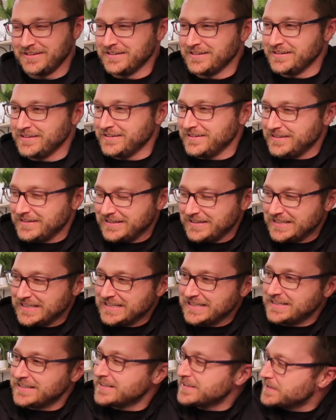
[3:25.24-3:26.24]

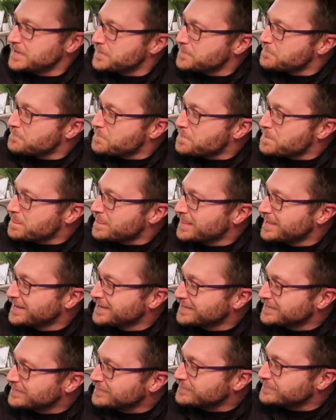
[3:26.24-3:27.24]

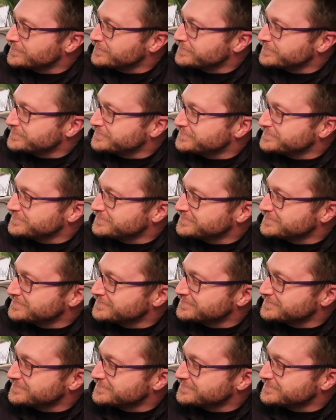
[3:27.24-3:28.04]
(not speaking)